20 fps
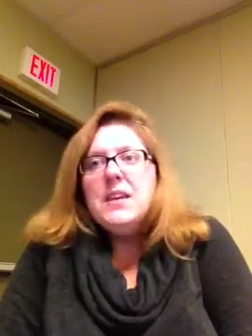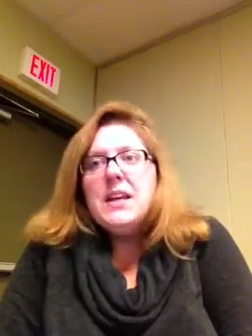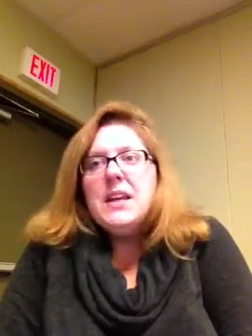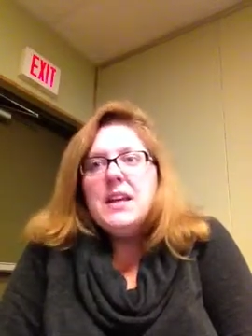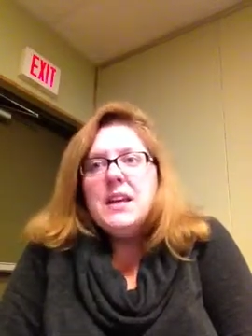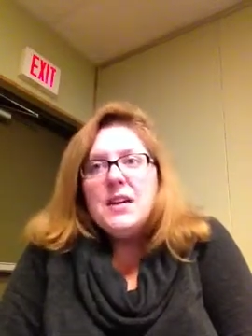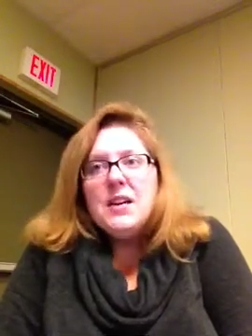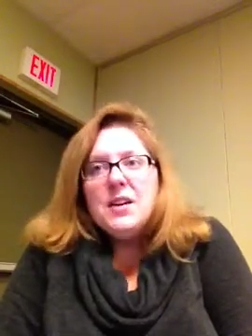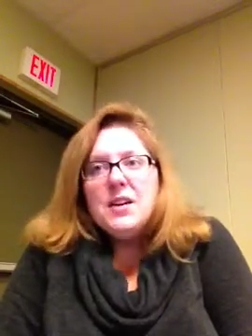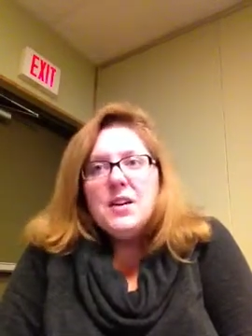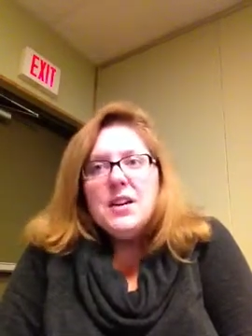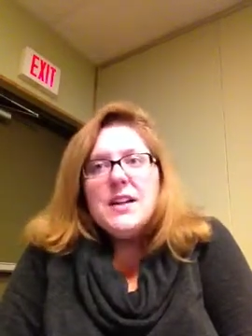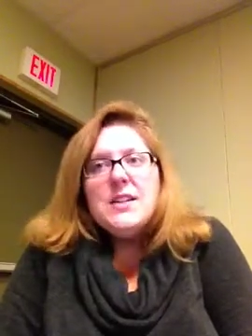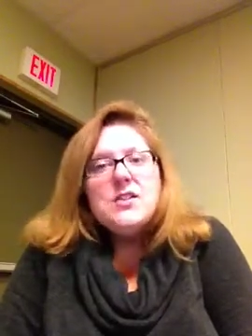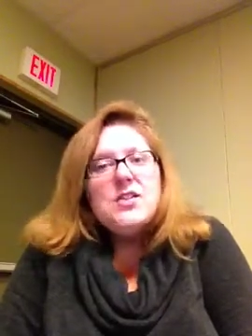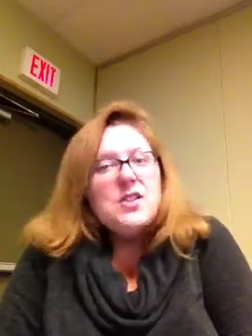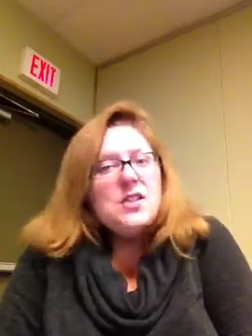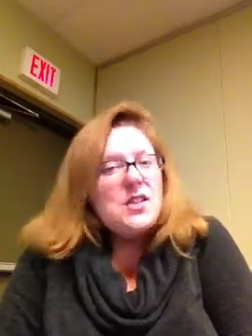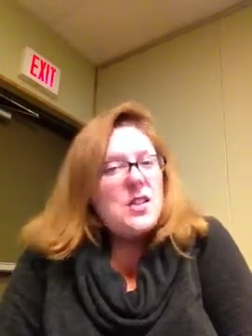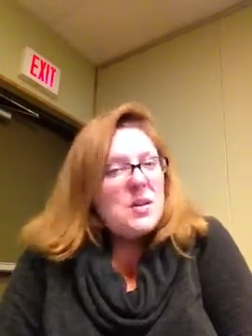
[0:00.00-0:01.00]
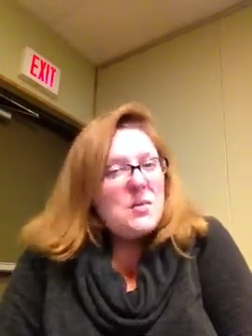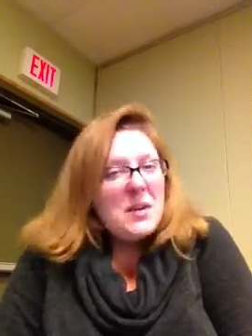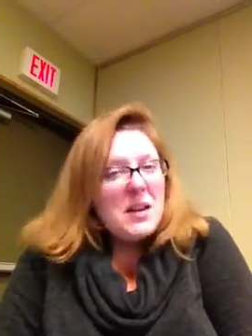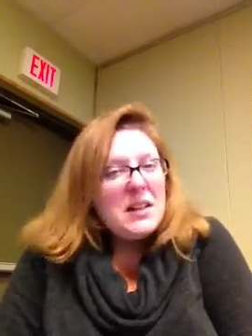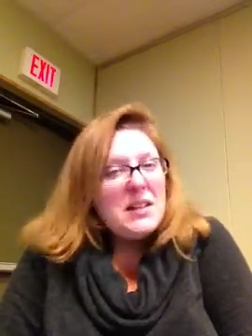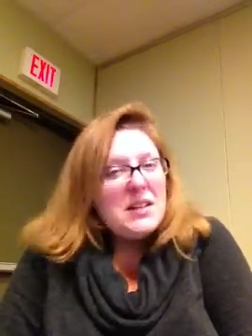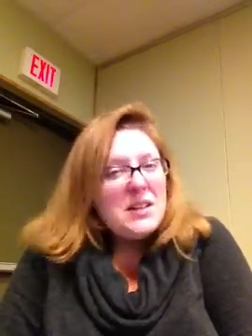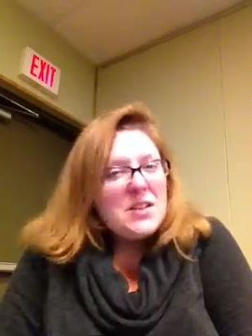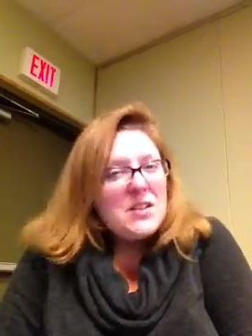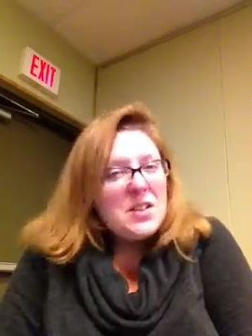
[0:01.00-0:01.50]
Here, it's just
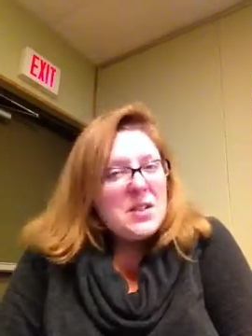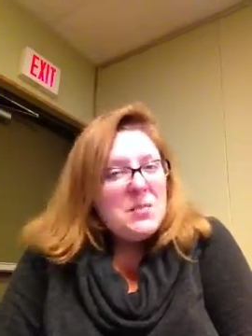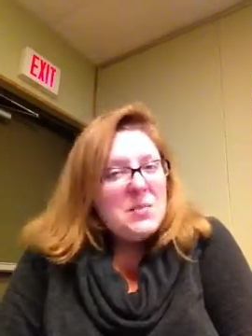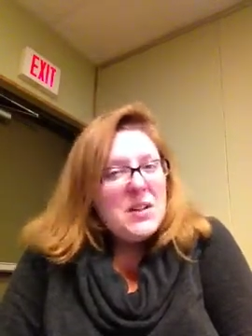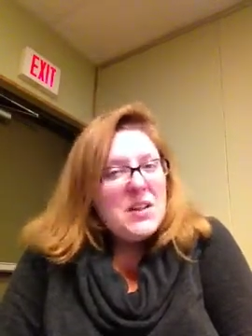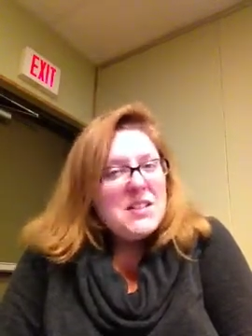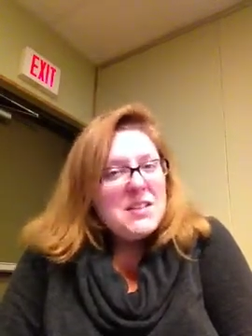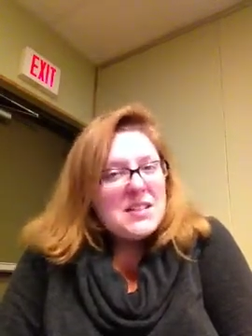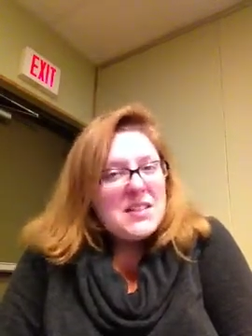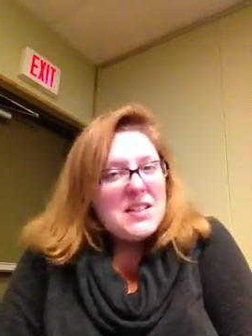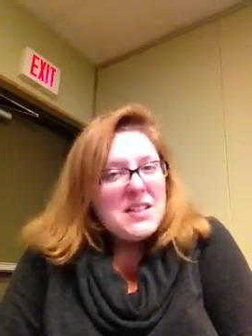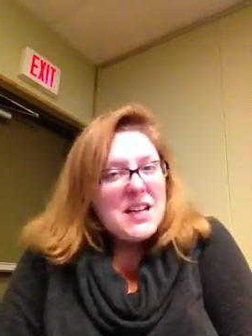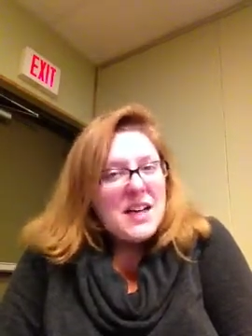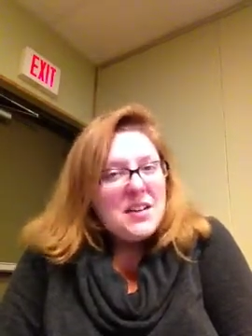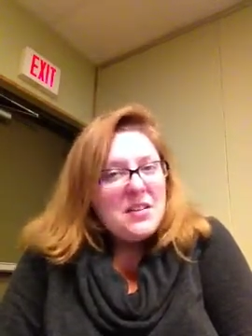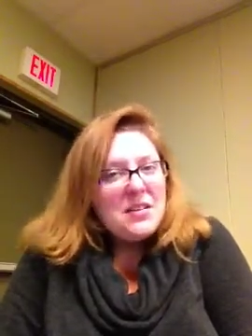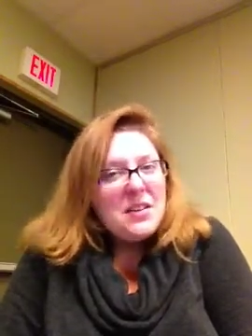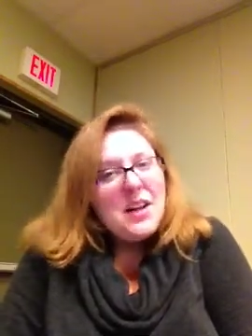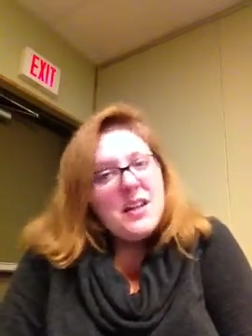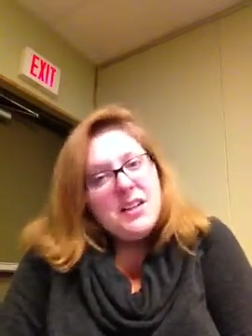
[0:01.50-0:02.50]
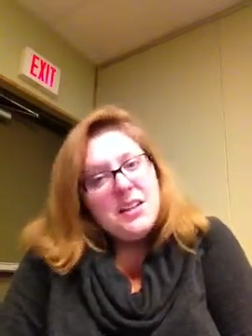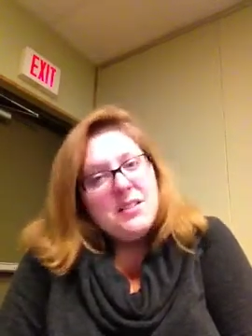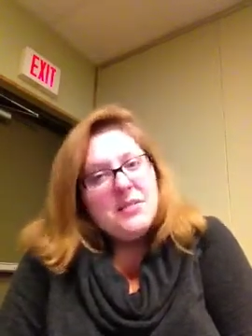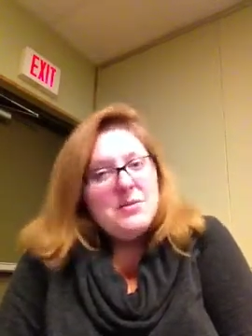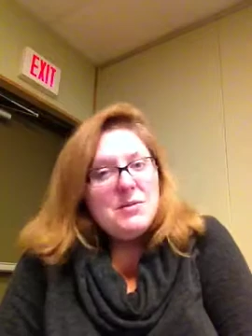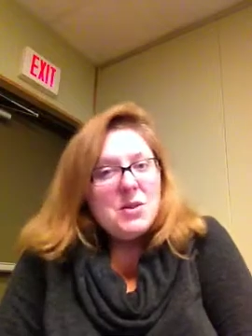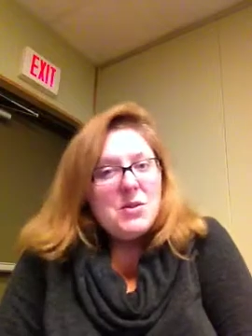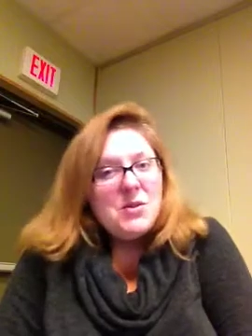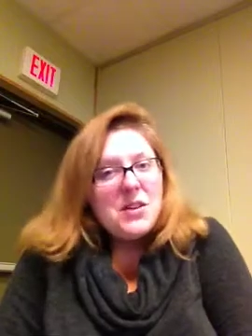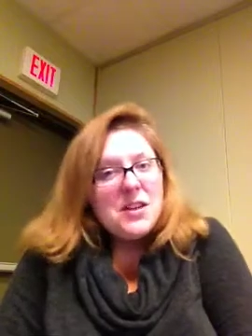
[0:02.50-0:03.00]
automatically assumed because it's a tenor line
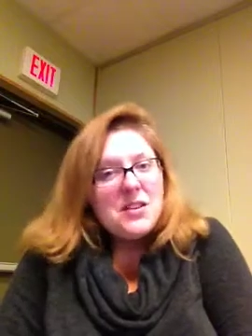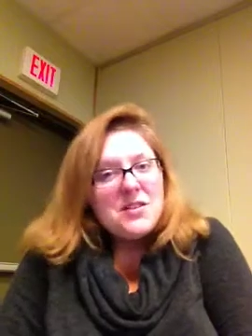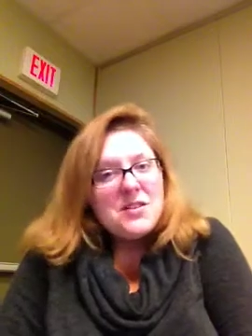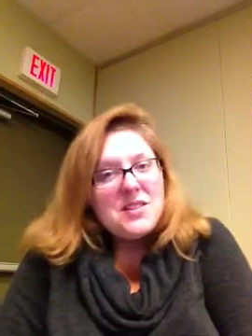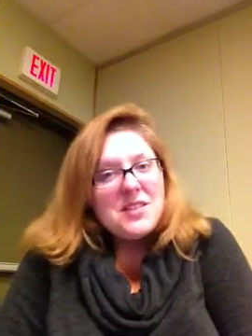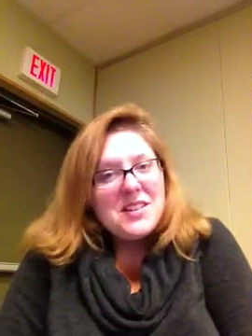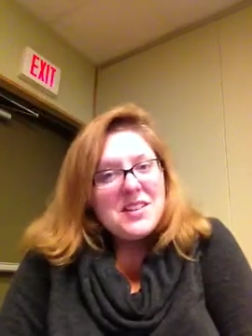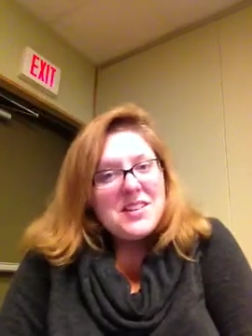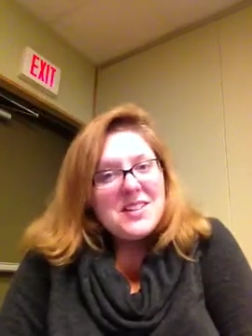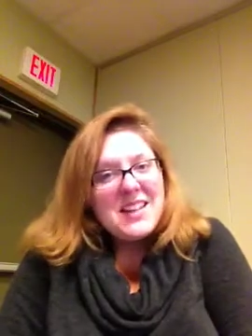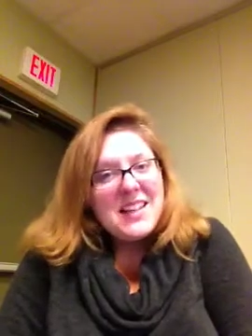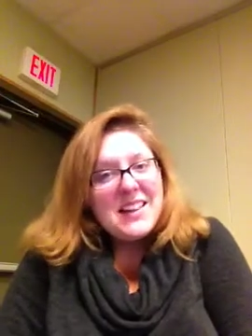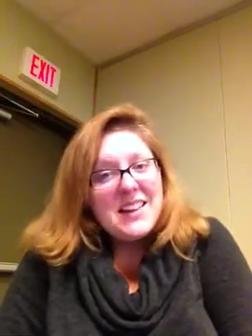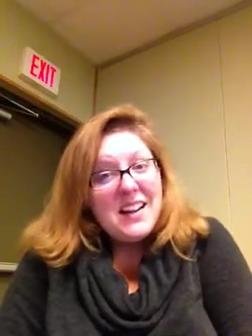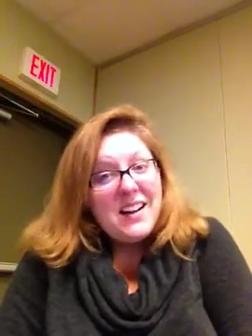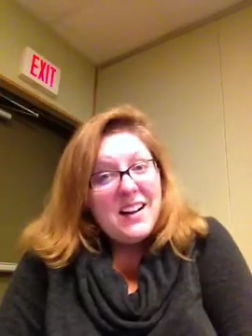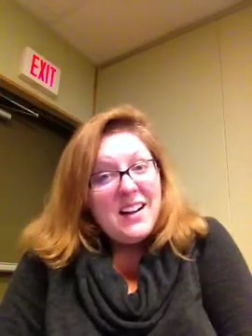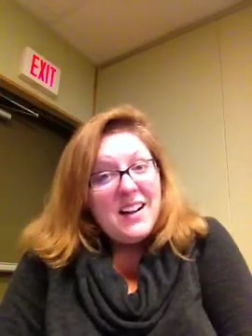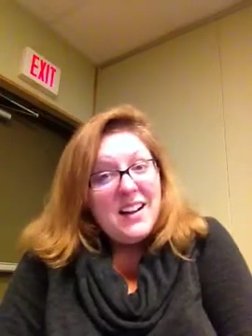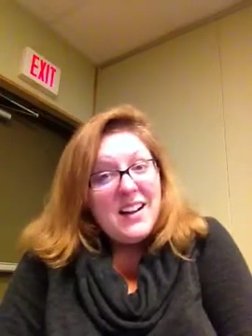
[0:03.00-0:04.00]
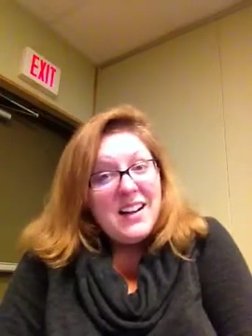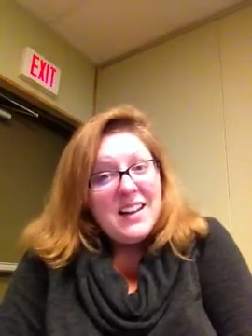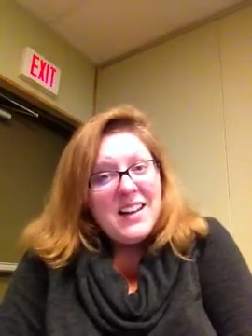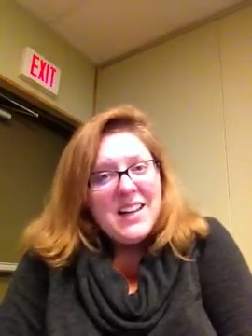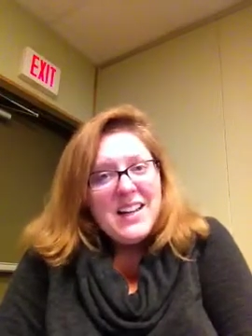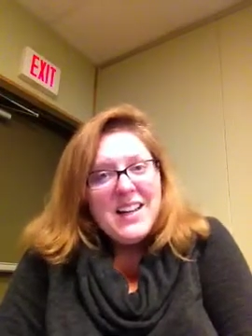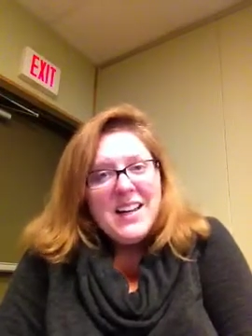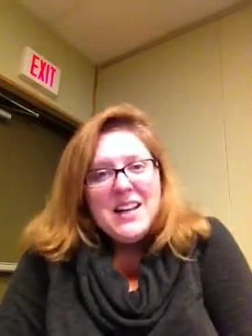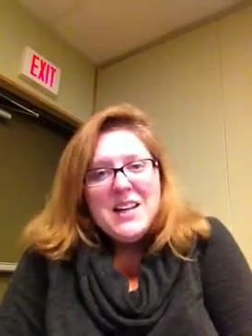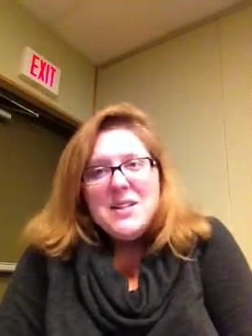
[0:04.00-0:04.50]
and no tenor is going to sing that high.
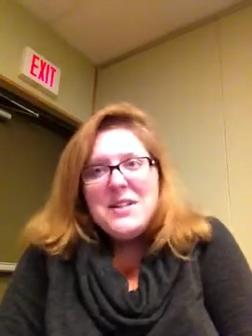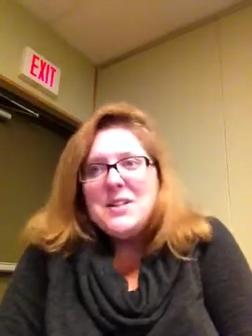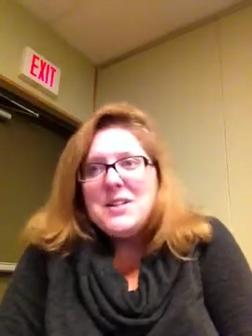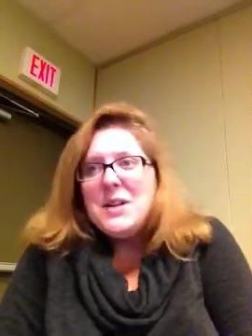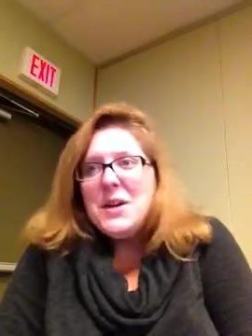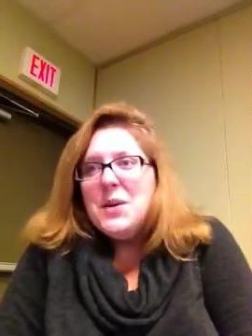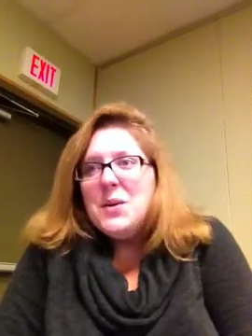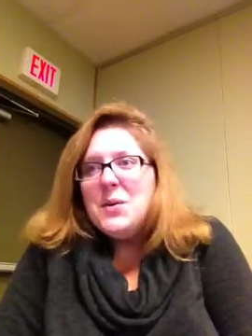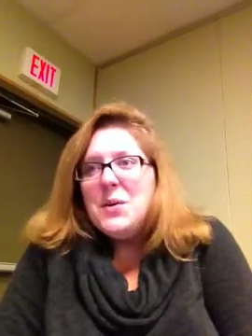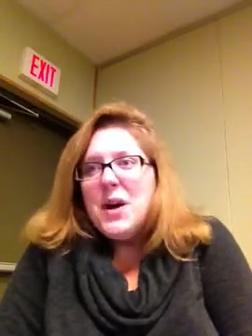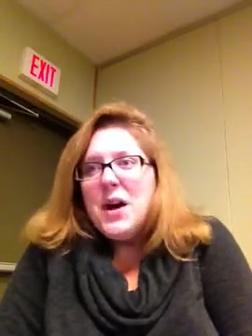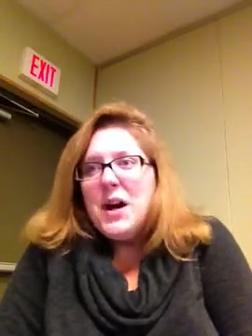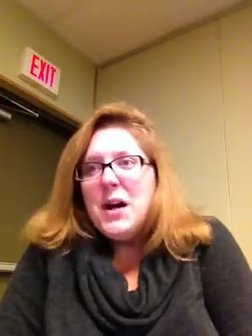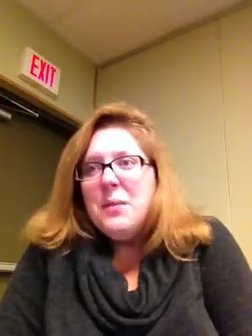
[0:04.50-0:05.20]
So